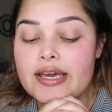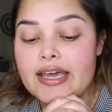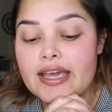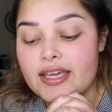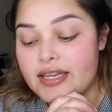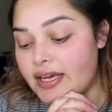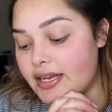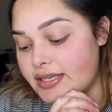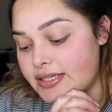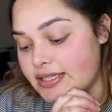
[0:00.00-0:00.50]

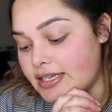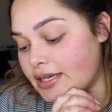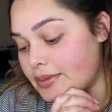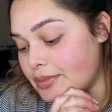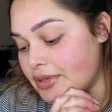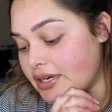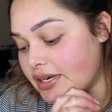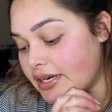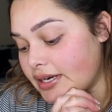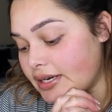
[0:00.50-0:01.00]
8 out of 10
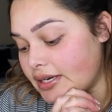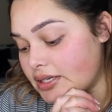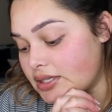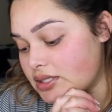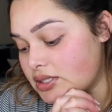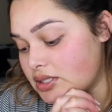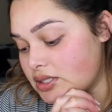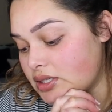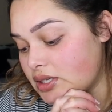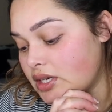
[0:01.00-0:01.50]

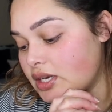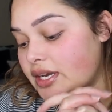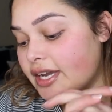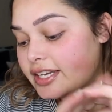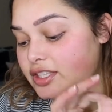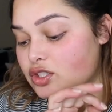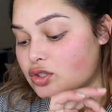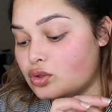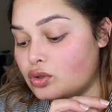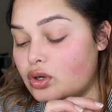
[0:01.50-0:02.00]
because
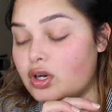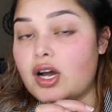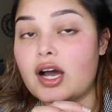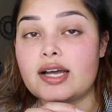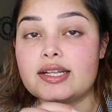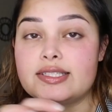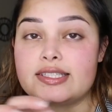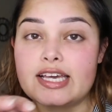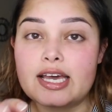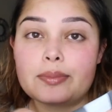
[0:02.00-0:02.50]
it's a cool
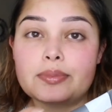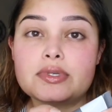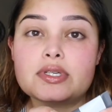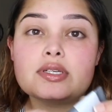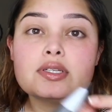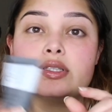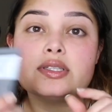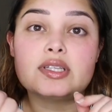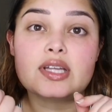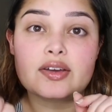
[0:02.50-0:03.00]
concept.
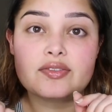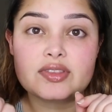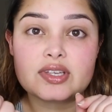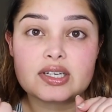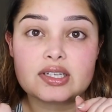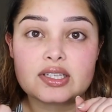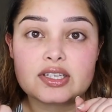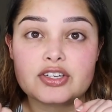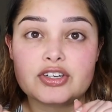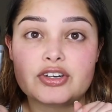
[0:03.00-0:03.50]
Love the
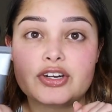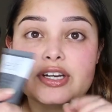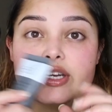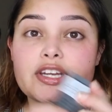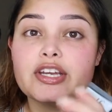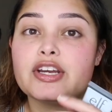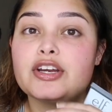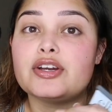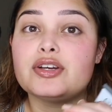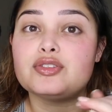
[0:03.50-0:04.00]
glitter in
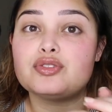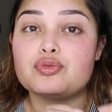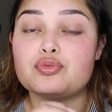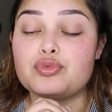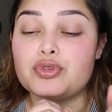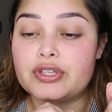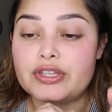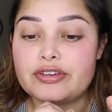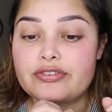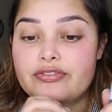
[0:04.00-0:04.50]
here. It's
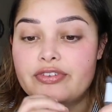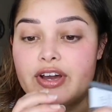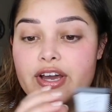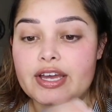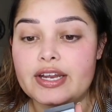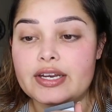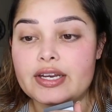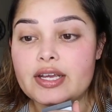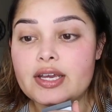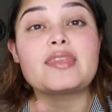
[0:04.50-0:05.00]
really
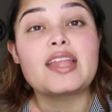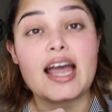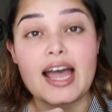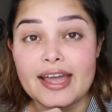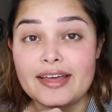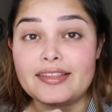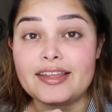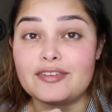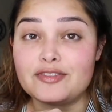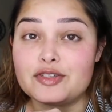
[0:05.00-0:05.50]
fun.
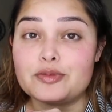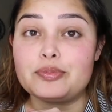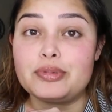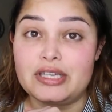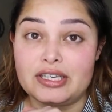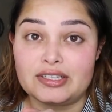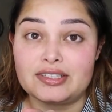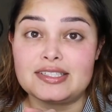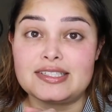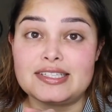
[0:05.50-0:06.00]
I love to
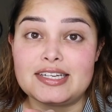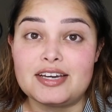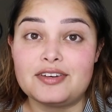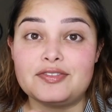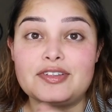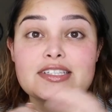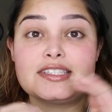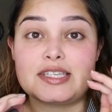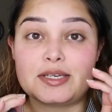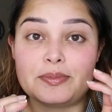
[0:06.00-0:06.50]
peel
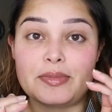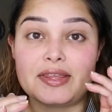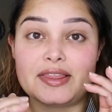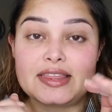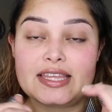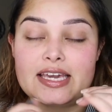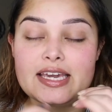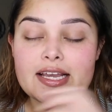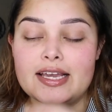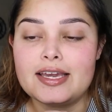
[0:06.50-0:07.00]
stuff. That's like my
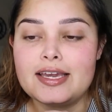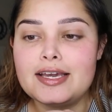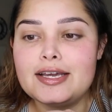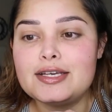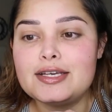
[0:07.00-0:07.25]
thing.